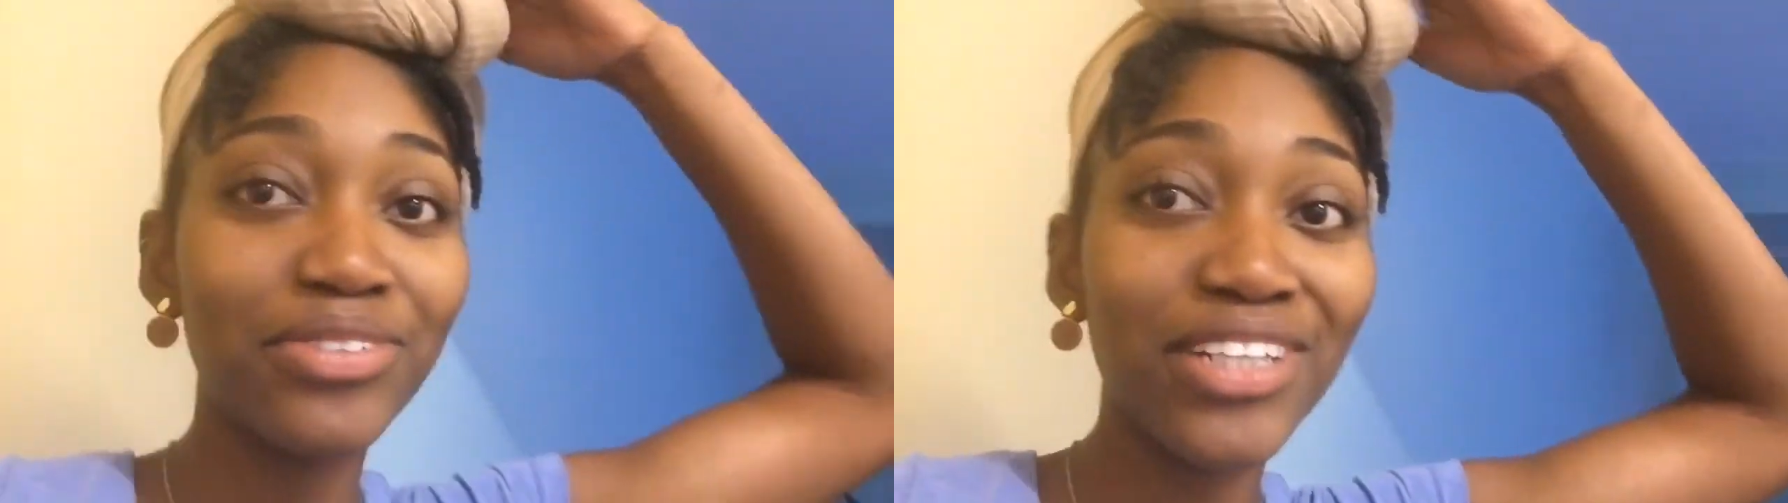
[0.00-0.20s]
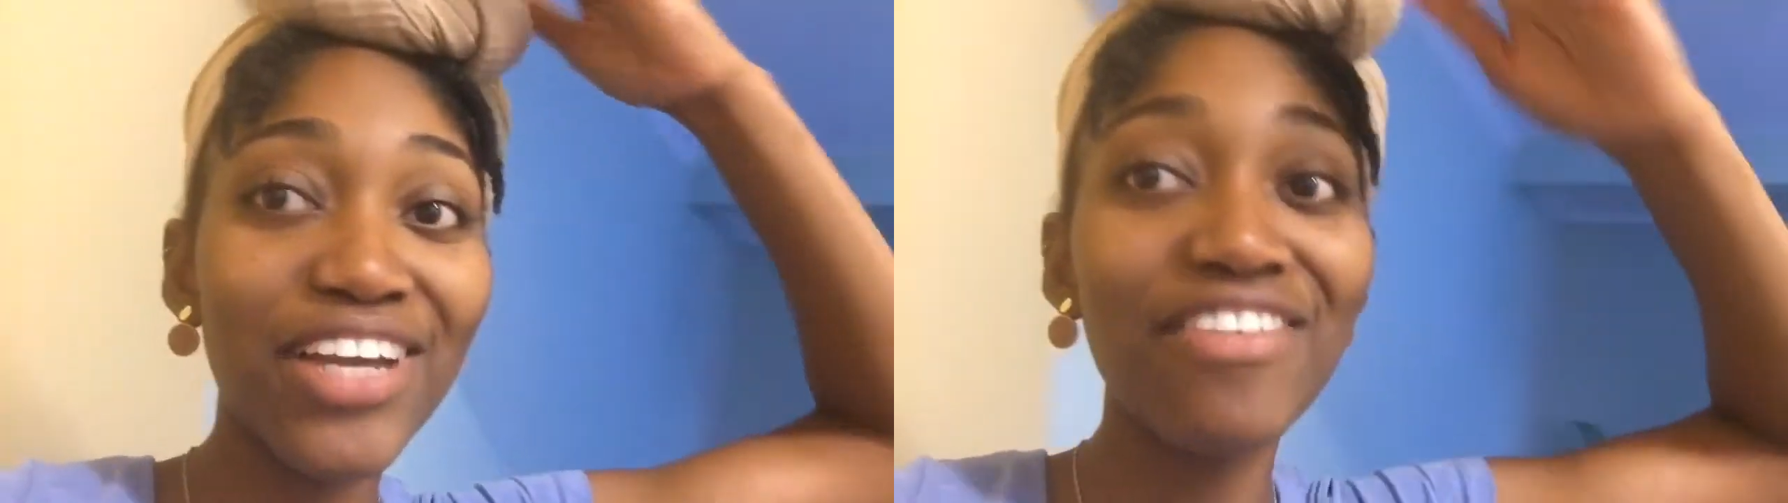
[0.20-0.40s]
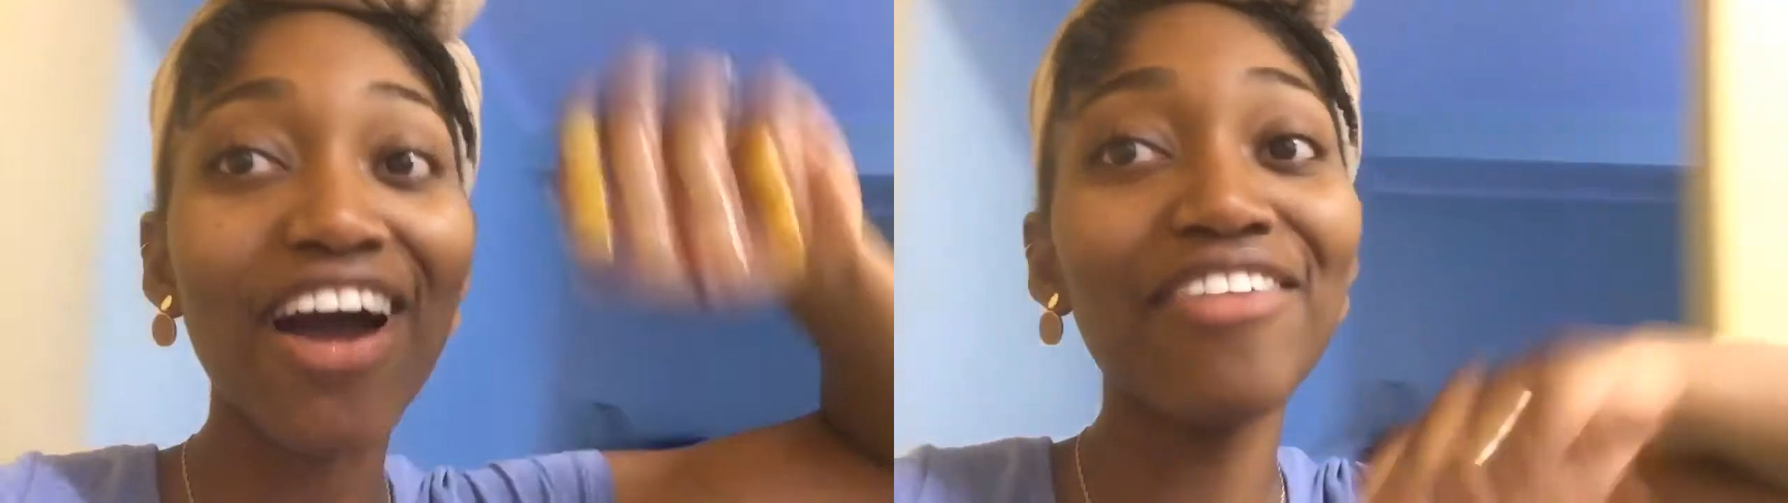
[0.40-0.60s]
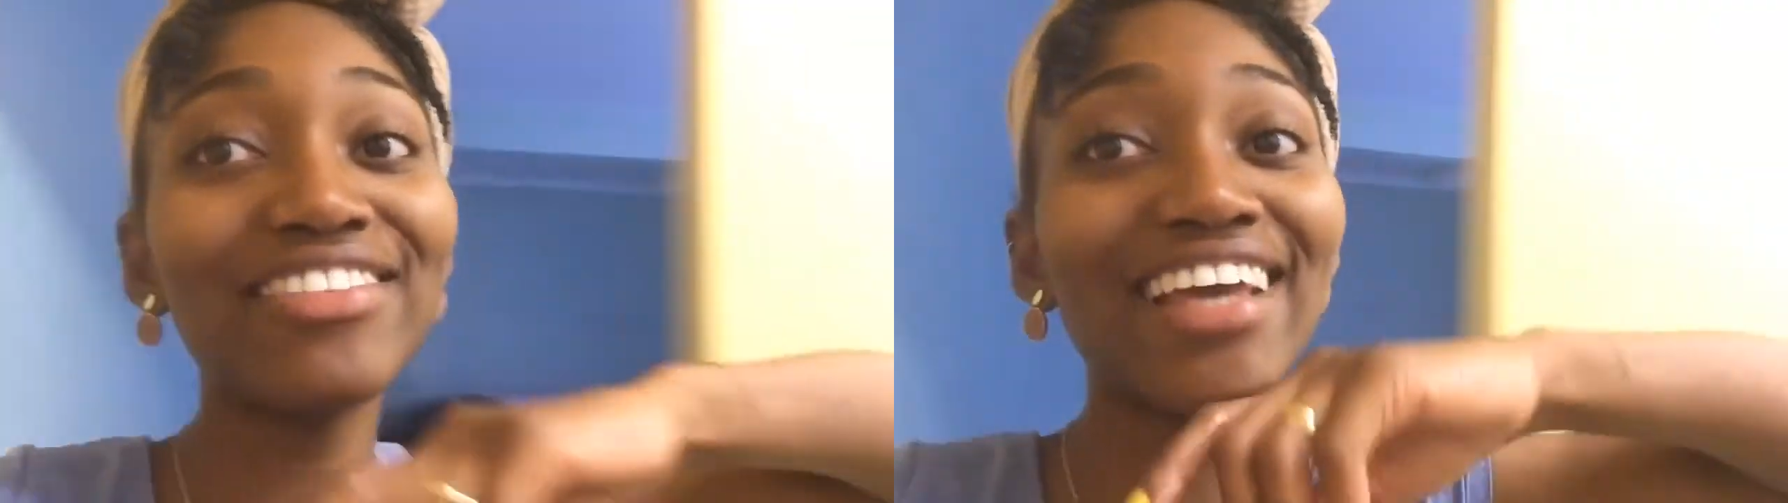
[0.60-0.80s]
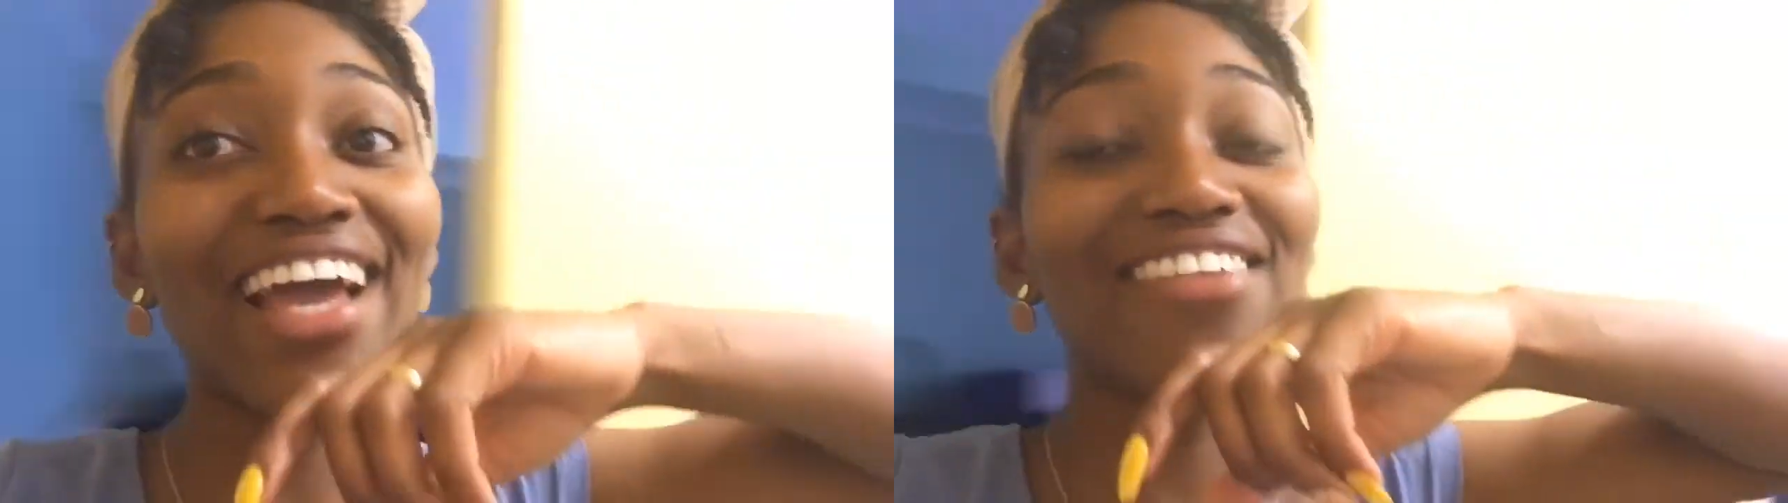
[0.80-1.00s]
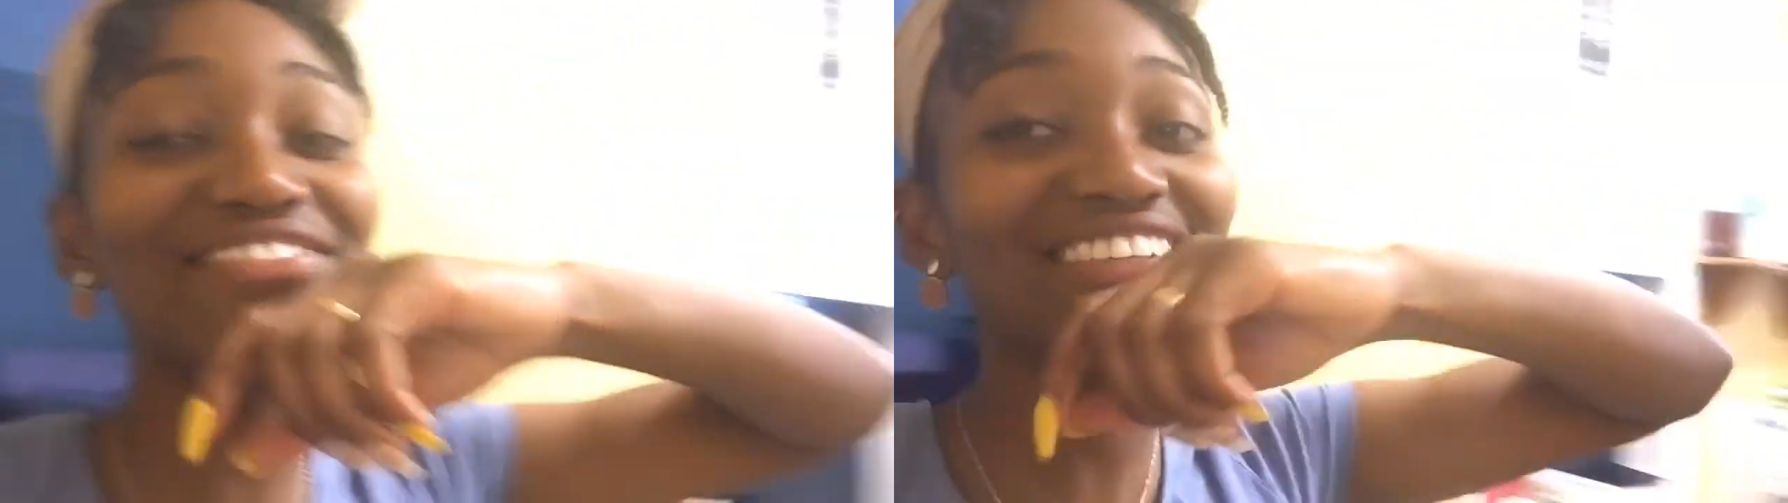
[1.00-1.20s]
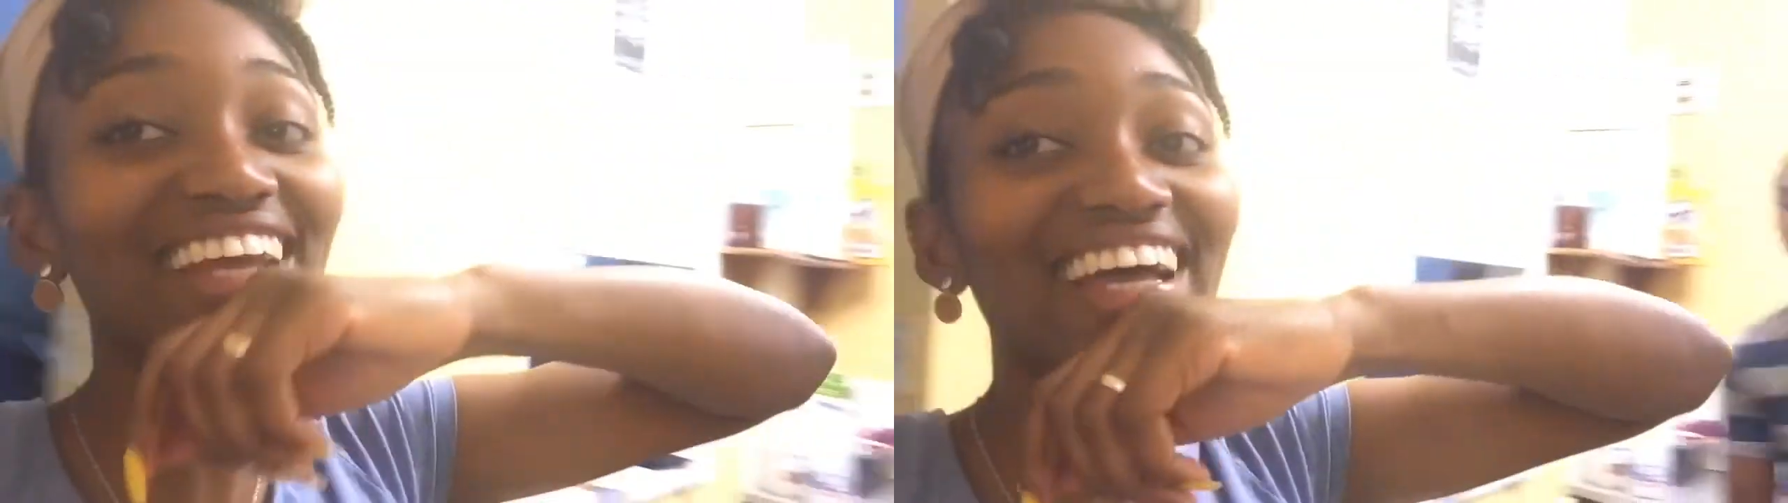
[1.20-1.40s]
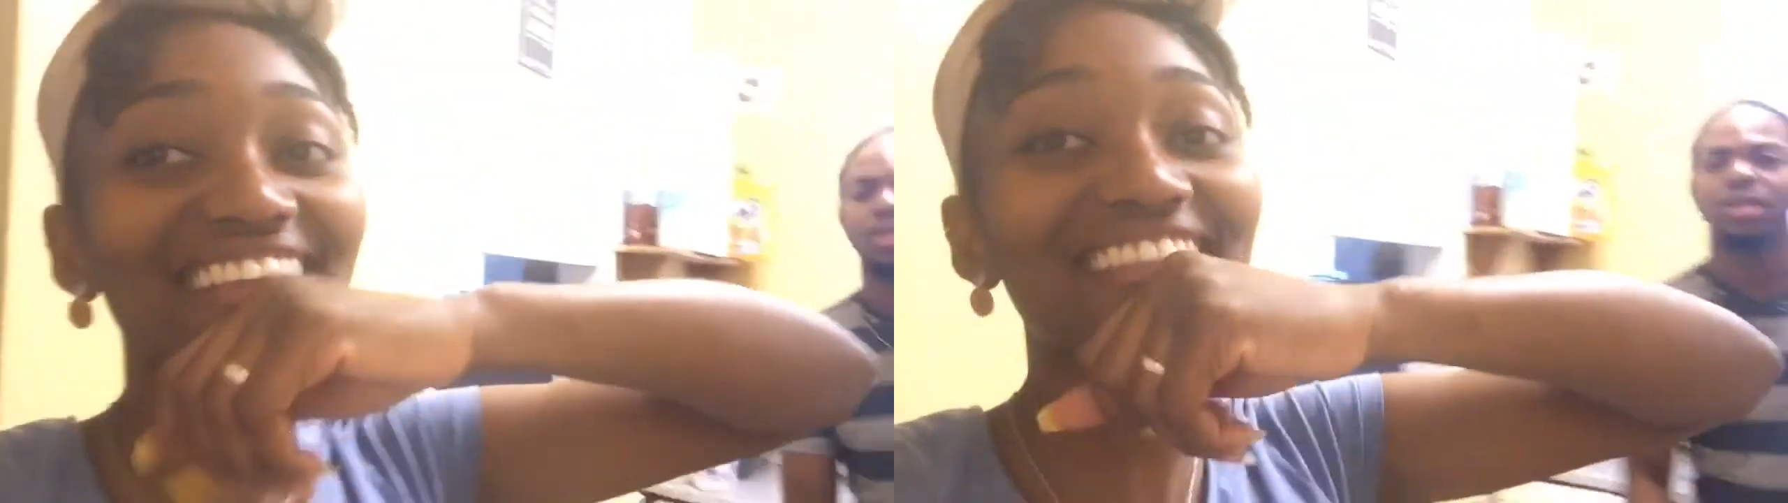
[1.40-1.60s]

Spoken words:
We never have time for that.